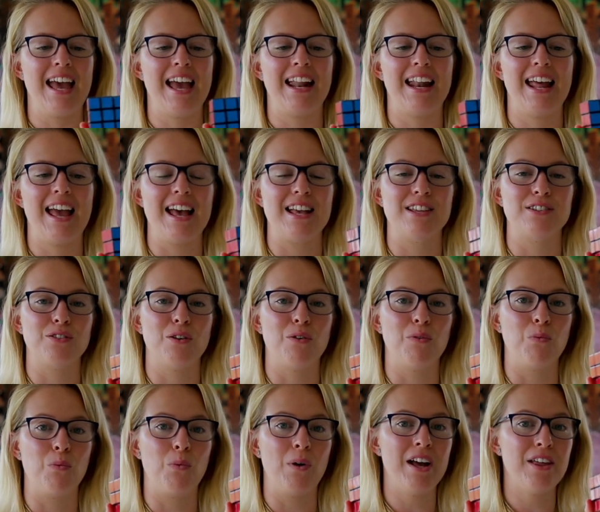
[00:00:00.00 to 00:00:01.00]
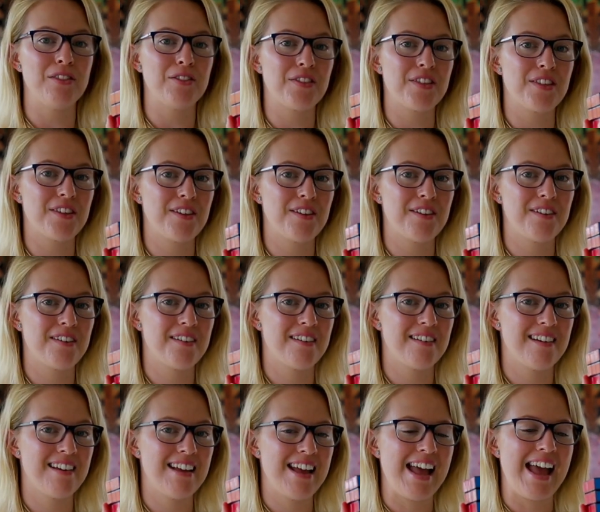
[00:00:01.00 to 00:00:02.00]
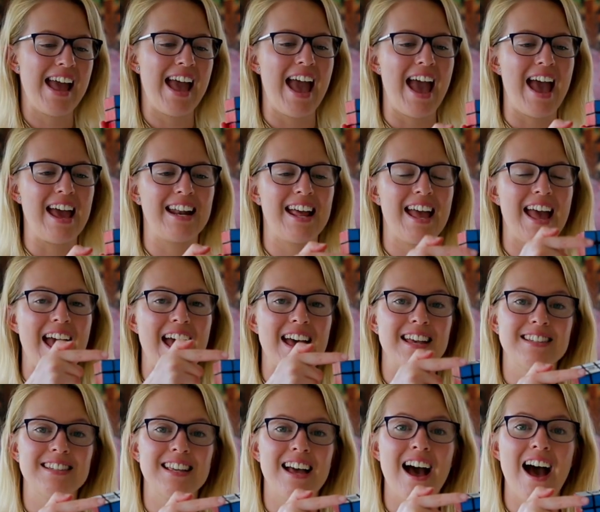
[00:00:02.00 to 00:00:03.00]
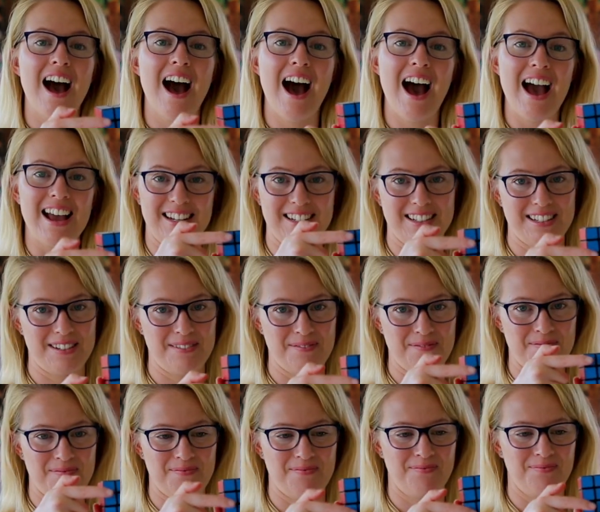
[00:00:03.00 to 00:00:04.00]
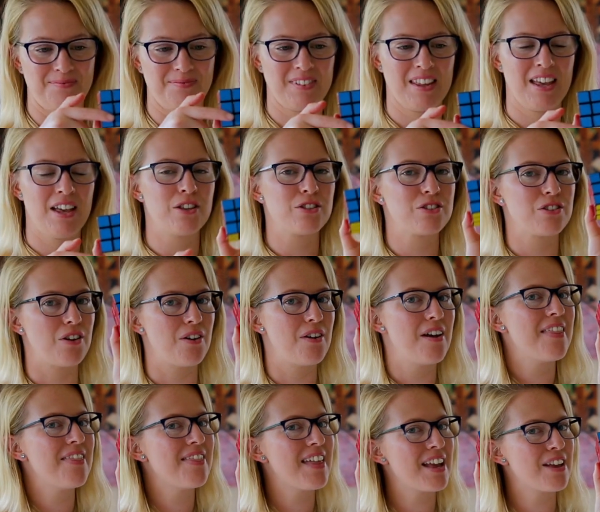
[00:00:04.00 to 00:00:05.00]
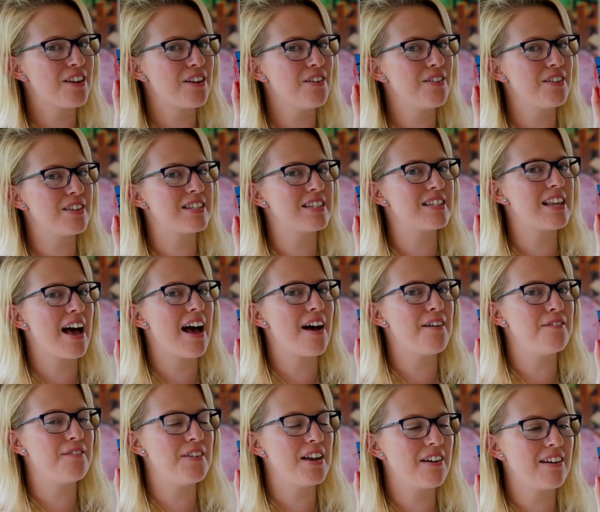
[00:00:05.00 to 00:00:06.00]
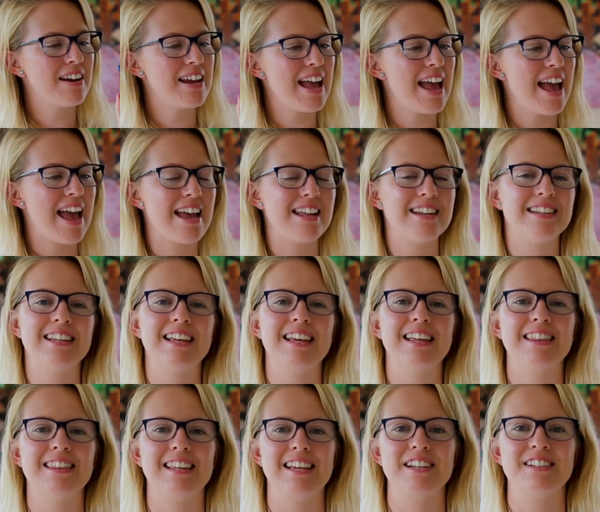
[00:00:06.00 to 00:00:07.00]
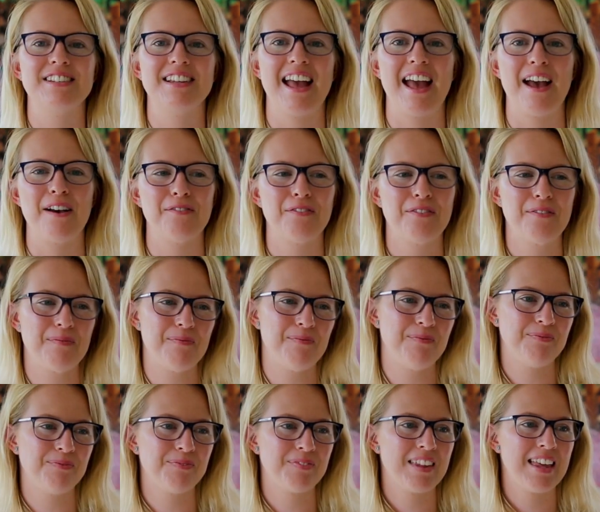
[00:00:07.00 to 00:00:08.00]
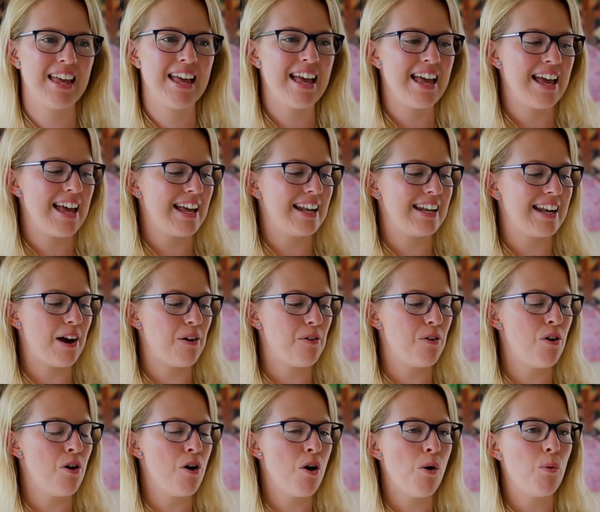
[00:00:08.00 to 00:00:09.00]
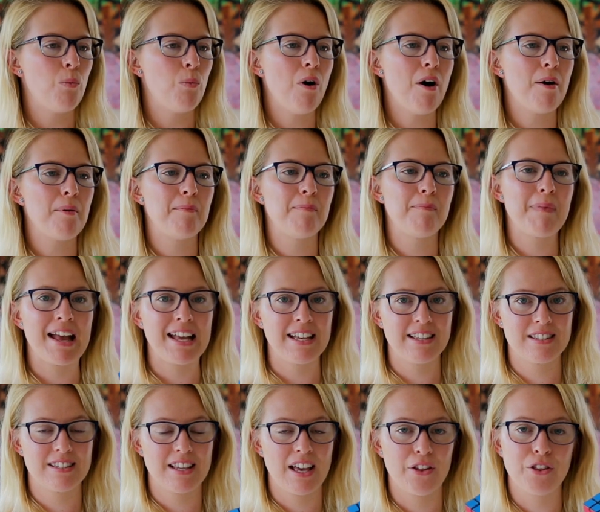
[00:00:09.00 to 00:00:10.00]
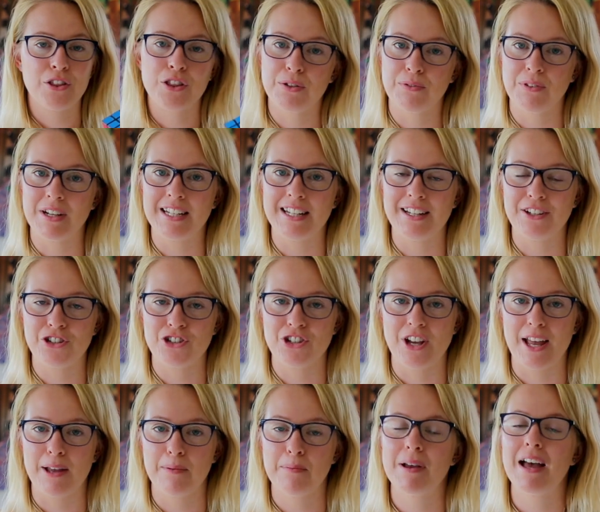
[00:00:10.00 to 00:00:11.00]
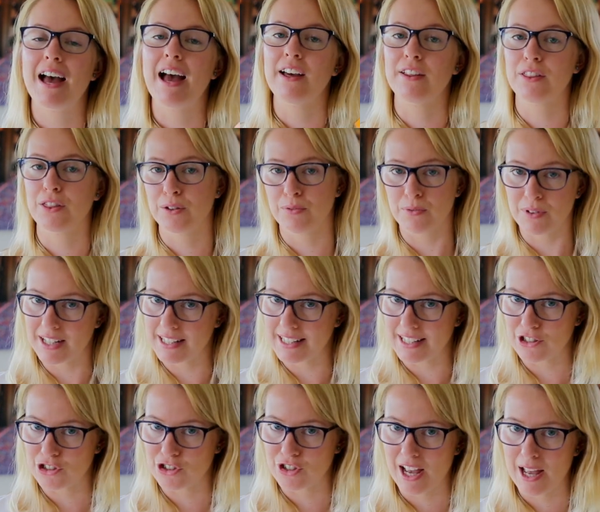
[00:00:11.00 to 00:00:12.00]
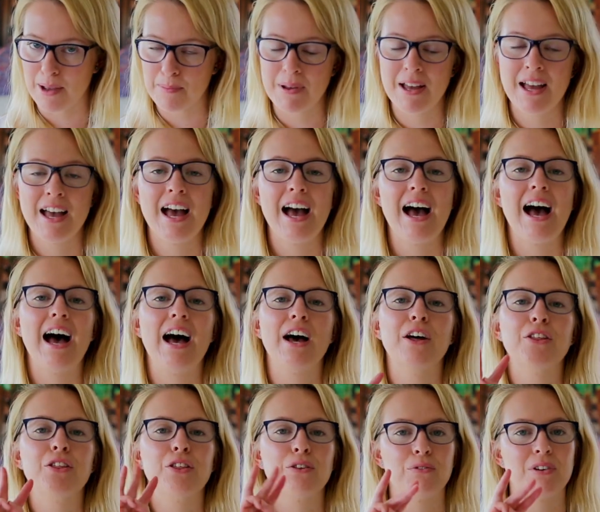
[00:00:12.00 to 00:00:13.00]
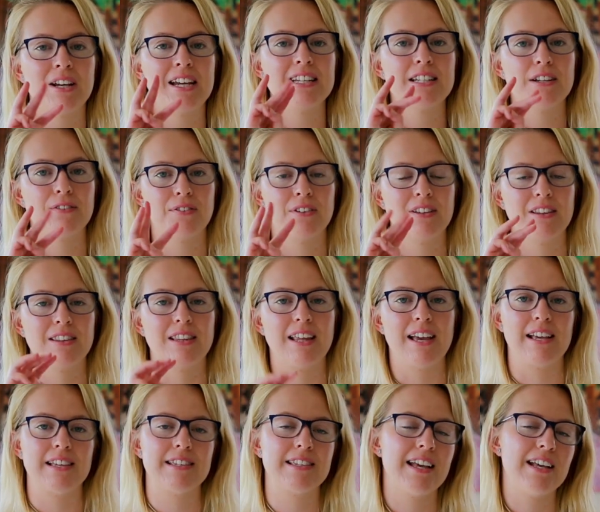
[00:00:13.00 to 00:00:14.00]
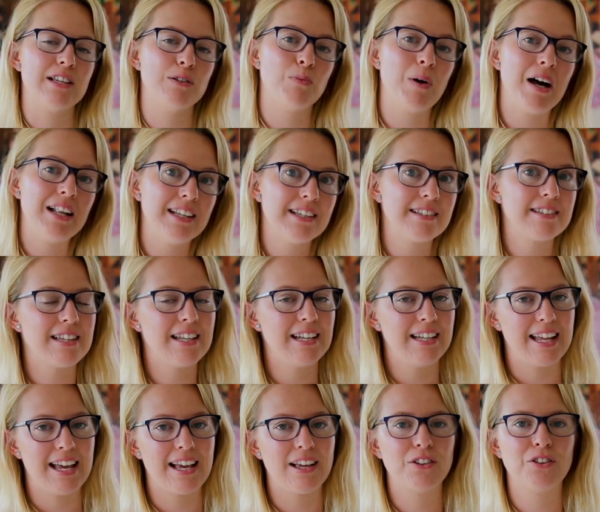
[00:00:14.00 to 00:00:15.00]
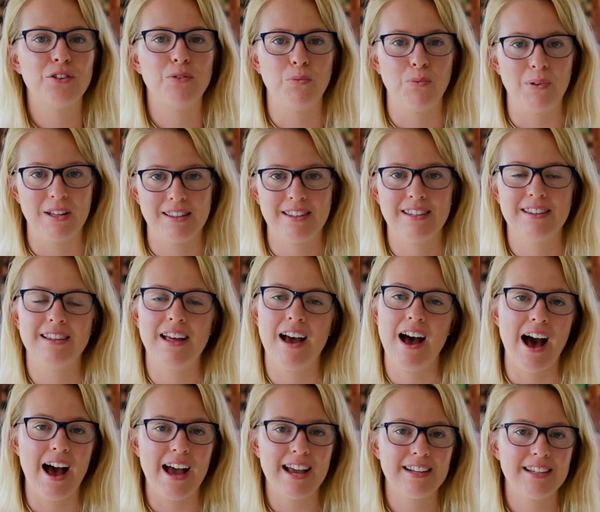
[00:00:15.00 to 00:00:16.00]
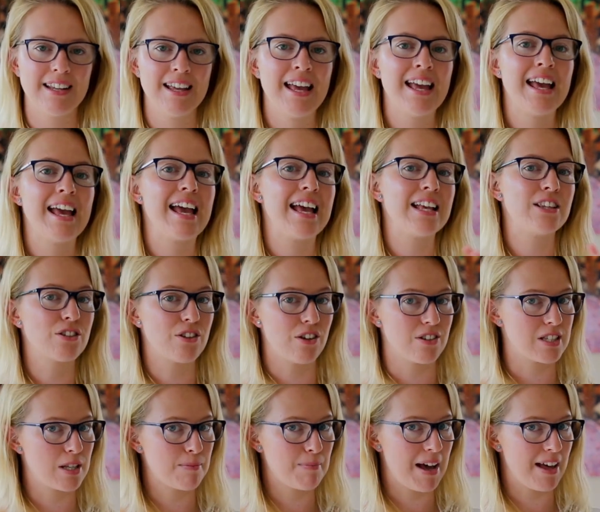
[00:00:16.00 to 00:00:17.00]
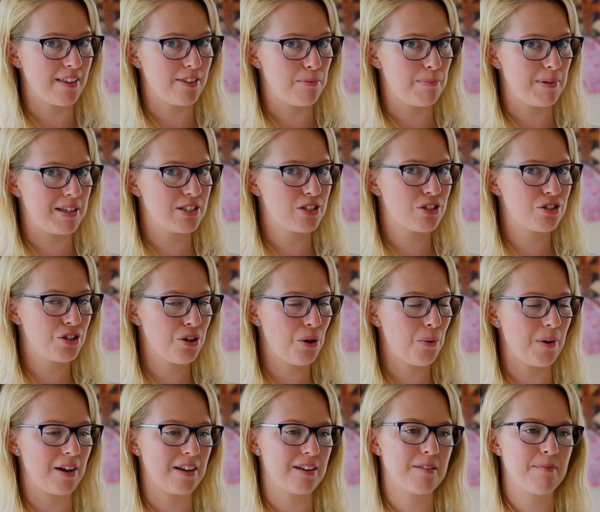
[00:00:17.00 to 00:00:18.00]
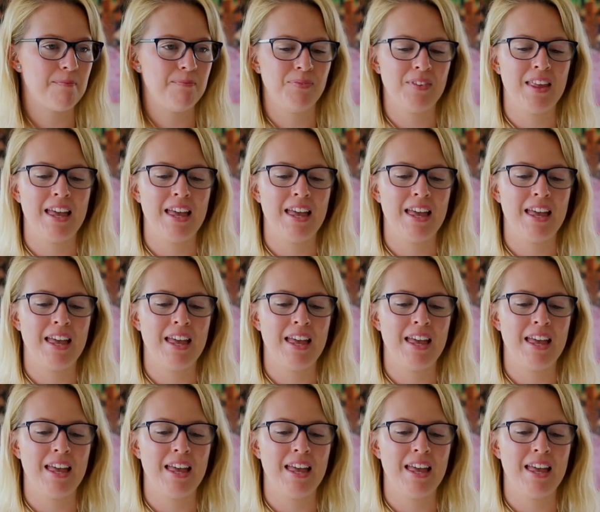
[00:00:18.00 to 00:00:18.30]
it has width, and it has height. So thank you, this is a very handy thing to have. Now, what makes a three D shape a three D shape are three different things. As well as the length, width, and the height, it's got some other bits to it.